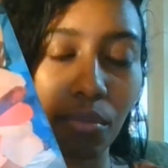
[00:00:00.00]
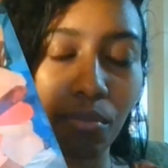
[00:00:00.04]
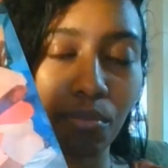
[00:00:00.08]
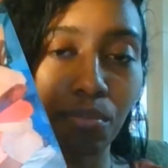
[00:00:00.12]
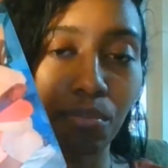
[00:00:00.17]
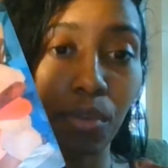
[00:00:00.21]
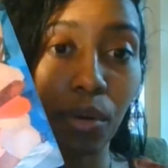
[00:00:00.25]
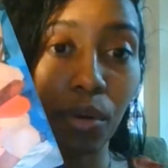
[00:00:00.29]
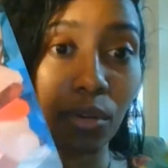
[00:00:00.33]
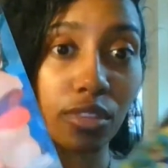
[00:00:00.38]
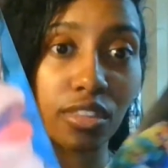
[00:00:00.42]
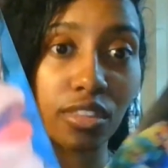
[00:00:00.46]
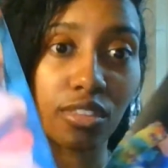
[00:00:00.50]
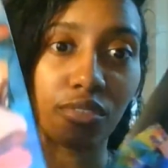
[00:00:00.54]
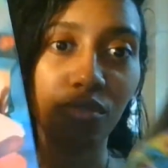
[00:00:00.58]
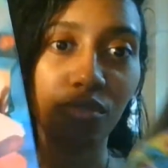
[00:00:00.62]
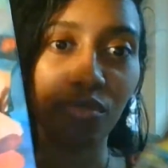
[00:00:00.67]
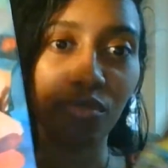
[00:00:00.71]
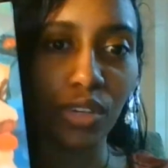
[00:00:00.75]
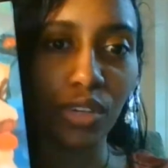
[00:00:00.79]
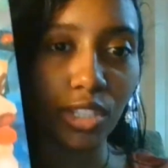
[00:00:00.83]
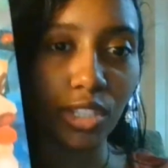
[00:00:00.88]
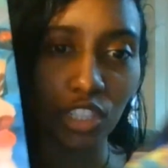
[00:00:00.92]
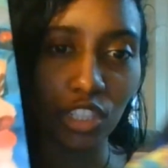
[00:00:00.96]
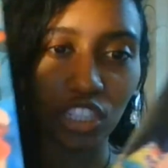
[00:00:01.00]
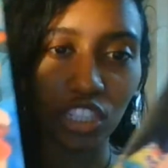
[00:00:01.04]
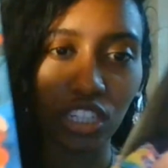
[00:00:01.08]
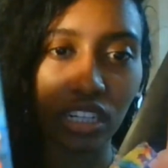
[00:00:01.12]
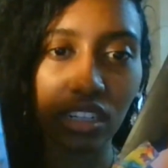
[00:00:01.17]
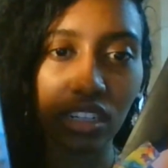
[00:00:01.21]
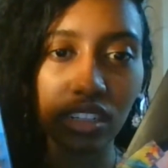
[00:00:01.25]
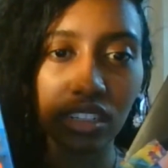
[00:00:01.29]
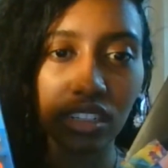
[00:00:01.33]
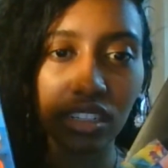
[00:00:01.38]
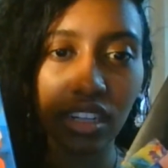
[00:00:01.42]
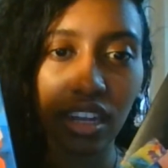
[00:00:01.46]
both
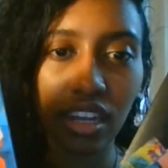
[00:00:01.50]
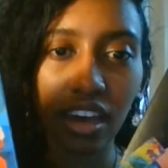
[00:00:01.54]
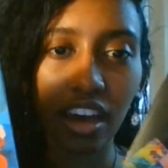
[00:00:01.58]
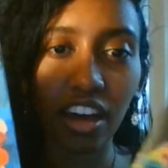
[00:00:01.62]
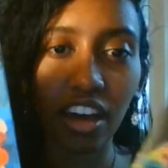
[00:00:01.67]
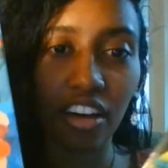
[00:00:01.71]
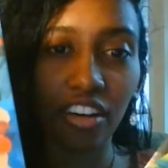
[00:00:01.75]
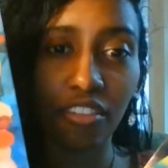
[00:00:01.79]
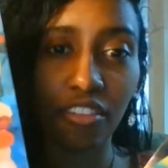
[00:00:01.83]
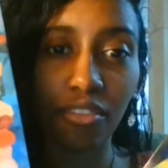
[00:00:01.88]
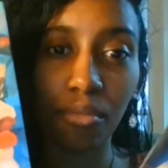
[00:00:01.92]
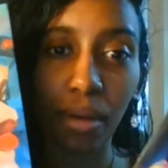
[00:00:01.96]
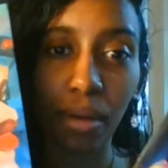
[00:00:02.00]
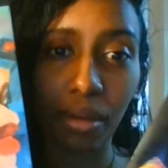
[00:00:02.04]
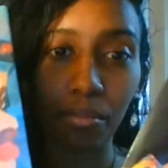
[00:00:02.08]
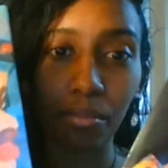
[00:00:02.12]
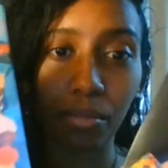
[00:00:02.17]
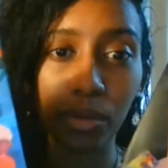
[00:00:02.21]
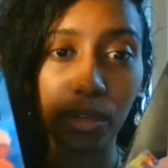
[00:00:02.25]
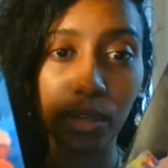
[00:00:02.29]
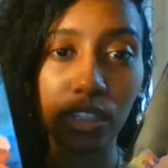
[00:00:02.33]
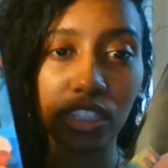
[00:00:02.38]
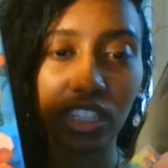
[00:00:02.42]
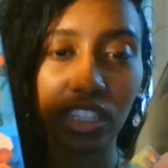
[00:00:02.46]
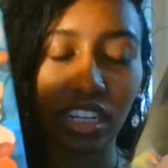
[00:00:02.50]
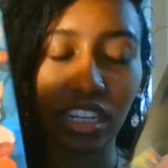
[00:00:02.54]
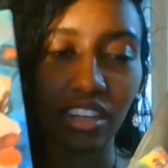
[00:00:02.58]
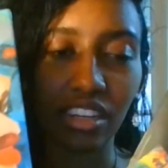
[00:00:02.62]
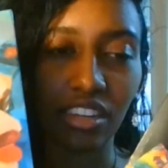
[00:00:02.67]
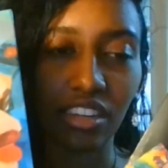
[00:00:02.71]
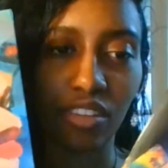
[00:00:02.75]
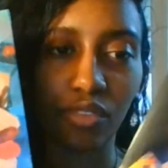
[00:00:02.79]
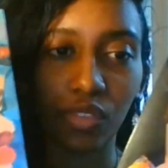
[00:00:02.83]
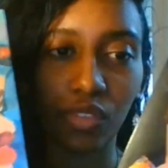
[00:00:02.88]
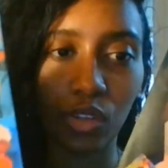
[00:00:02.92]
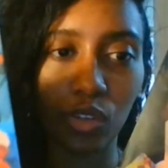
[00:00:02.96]
versions of my books in
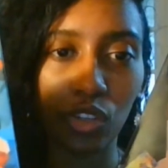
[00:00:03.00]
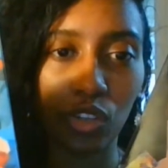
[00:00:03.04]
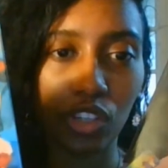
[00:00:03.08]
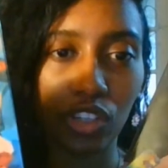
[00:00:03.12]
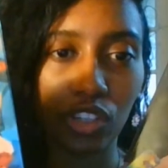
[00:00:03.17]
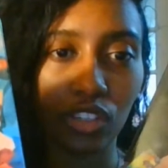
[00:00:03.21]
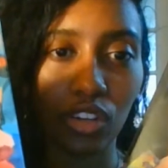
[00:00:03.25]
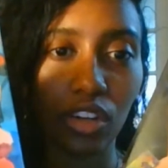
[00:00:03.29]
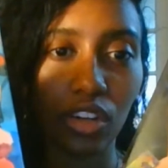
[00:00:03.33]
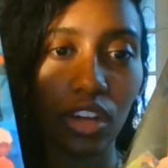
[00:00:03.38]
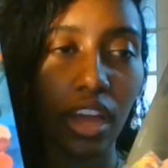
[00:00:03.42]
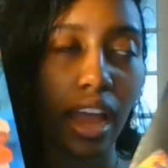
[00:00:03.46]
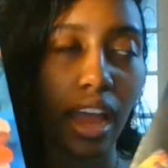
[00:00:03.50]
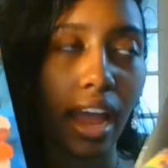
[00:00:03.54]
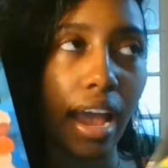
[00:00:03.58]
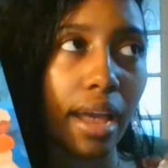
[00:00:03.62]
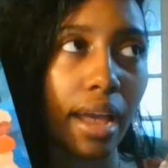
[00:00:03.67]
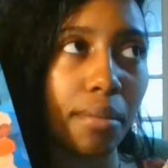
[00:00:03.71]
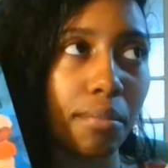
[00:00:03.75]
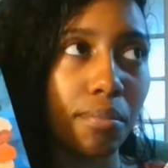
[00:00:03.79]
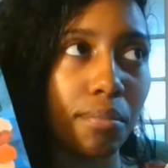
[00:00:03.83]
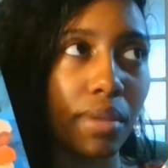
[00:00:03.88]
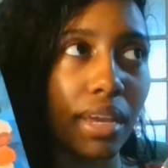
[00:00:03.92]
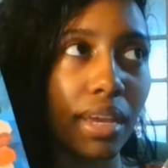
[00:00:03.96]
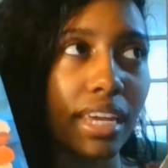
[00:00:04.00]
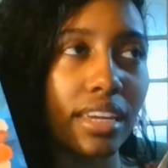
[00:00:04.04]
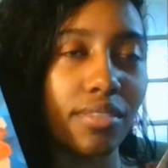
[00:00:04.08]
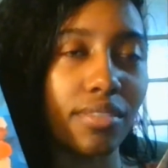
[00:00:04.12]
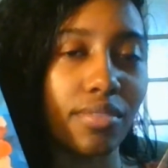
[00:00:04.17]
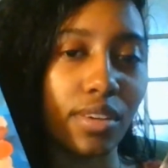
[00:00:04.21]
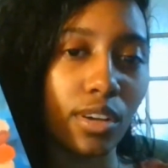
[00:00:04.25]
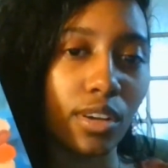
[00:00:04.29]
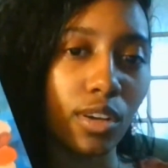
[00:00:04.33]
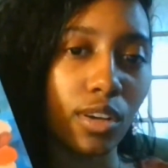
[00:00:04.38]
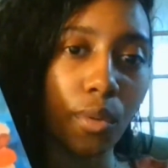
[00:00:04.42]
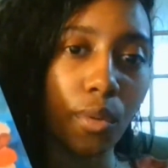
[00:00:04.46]
the future. I may
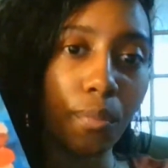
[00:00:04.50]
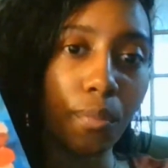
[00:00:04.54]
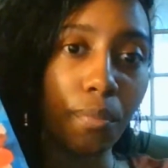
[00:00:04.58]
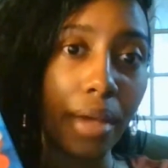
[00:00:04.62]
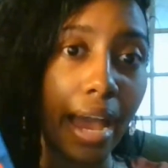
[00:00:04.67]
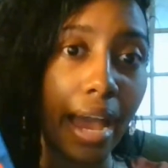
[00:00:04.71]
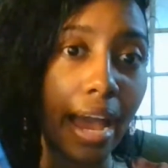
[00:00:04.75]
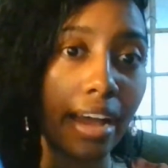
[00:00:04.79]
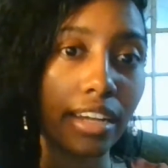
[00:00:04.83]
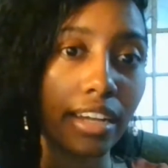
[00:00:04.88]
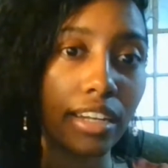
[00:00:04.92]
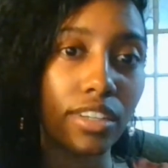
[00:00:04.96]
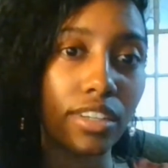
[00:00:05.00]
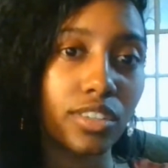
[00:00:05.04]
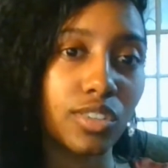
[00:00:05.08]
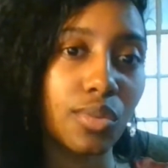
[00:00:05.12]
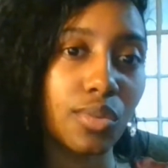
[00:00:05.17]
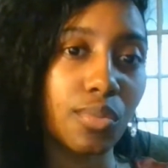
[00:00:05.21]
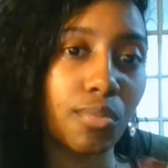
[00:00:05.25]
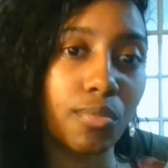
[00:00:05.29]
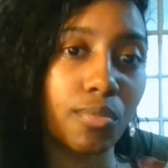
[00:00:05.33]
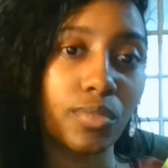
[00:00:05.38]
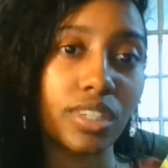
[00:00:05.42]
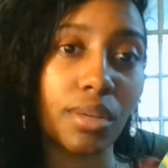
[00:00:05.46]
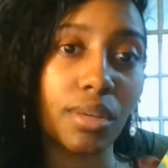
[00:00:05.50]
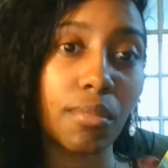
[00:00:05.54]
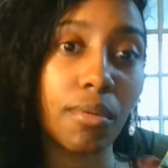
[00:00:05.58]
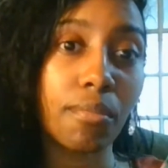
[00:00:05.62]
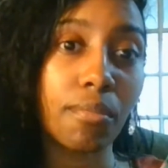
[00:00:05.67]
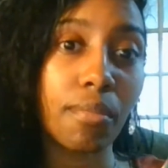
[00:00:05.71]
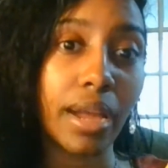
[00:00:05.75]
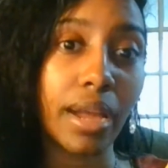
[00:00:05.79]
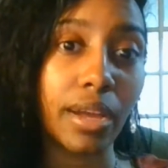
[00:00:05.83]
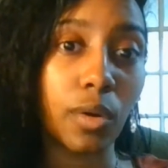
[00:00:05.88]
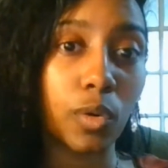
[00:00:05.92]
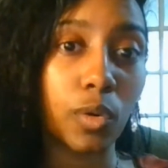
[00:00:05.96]
even go back to some of
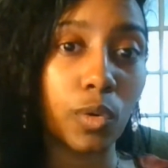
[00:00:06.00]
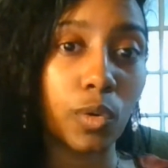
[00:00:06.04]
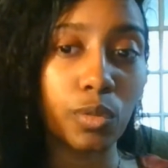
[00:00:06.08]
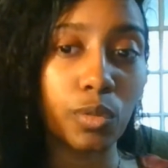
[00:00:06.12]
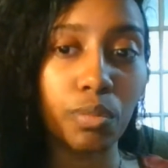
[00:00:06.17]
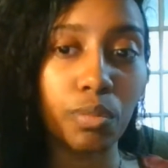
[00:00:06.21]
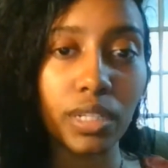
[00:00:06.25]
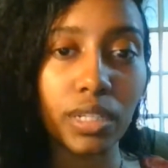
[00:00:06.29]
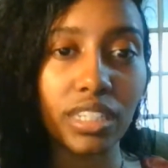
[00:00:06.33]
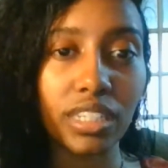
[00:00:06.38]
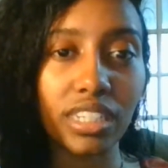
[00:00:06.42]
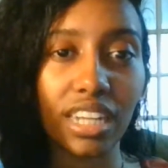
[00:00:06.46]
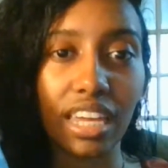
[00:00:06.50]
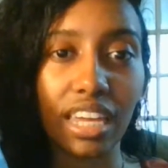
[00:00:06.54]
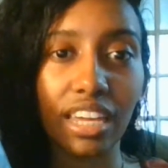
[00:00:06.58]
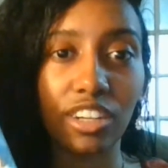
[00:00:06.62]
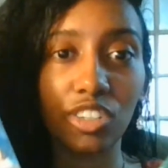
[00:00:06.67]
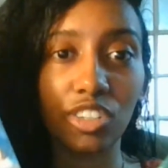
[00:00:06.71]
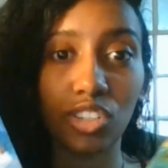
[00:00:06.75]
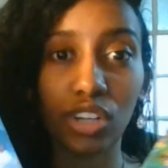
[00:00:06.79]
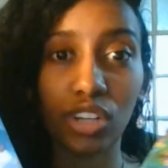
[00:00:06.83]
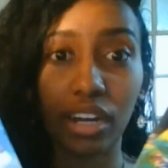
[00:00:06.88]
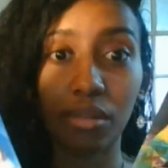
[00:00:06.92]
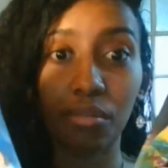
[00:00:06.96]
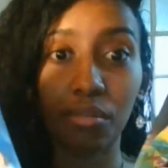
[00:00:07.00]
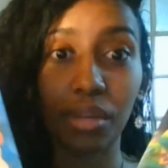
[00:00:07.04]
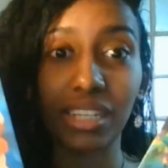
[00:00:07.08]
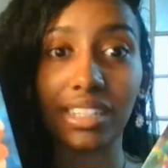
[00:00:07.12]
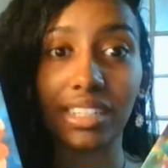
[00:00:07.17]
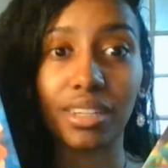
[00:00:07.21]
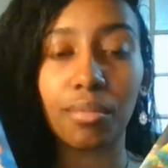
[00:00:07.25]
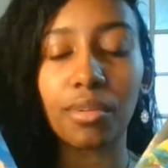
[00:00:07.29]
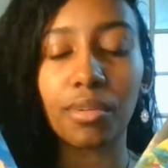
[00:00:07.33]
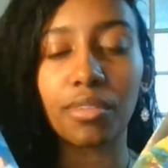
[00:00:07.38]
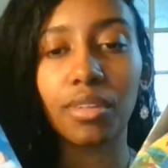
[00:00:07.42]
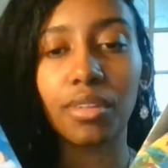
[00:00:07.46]
my old books and try to make
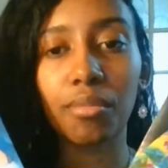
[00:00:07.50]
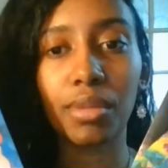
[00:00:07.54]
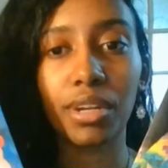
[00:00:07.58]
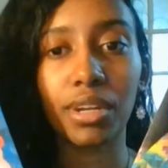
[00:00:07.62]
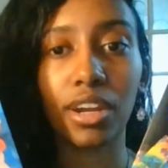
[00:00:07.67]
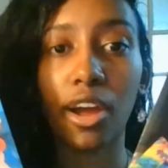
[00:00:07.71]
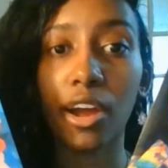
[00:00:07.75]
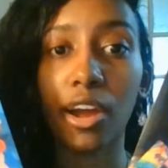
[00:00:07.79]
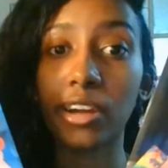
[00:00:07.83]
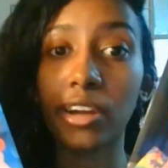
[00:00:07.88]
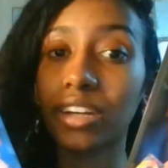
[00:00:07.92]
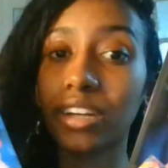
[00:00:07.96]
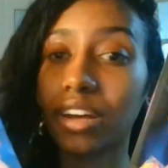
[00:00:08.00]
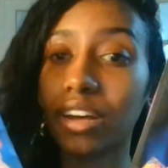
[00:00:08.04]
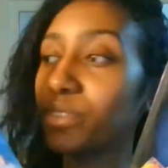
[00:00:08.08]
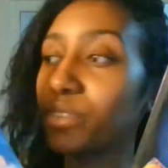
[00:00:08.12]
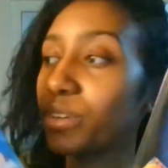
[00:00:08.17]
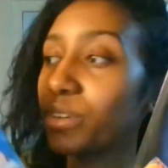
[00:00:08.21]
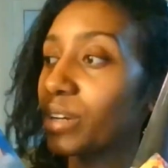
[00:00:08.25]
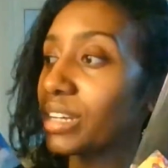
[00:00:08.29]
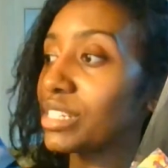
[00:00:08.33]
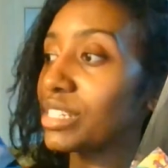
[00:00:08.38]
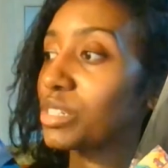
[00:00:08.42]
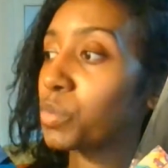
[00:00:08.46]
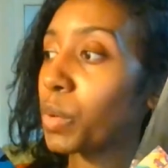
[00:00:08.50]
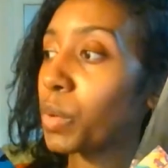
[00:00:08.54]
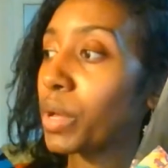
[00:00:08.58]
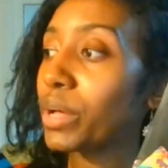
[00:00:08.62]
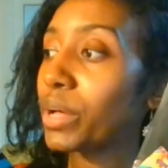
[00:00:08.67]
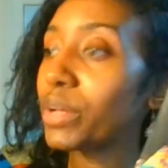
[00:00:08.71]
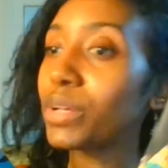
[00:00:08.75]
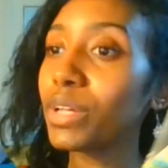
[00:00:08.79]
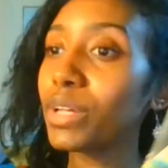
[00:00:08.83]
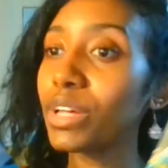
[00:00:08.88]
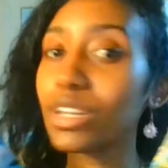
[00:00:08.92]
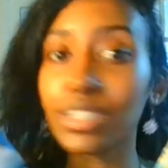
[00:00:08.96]
some of them in hardcover as
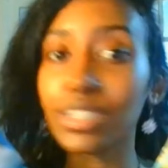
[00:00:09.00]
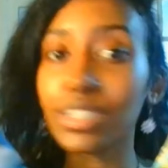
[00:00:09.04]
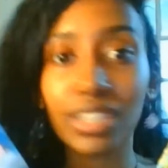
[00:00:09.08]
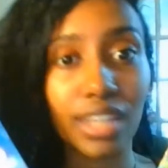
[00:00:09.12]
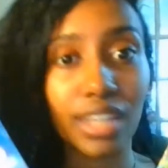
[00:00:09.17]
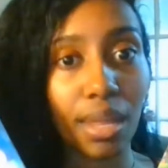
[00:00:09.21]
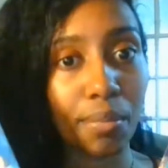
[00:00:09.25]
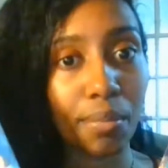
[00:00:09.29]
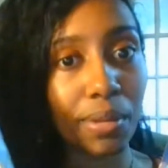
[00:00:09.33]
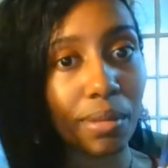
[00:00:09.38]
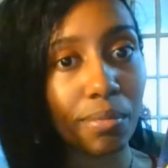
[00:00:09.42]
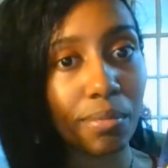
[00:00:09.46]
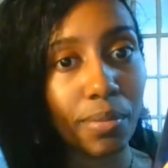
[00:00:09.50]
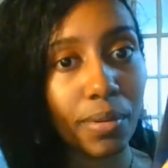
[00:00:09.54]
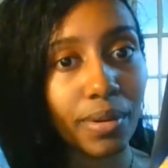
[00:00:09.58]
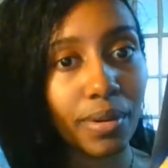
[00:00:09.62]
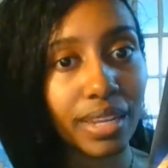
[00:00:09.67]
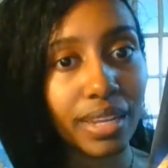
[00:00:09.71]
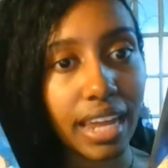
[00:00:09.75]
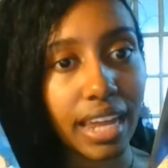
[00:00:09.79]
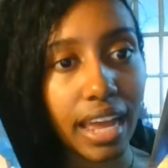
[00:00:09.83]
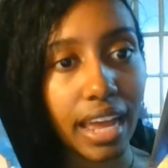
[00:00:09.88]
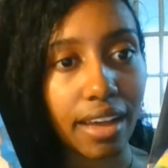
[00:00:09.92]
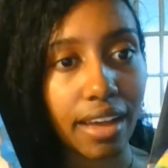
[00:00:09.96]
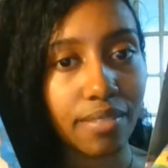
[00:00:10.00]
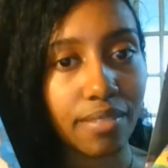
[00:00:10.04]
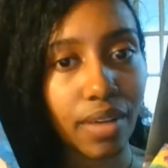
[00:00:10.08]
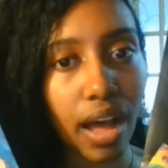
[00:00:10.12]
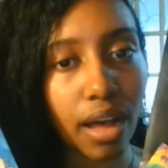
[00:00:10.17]
well, so that people can have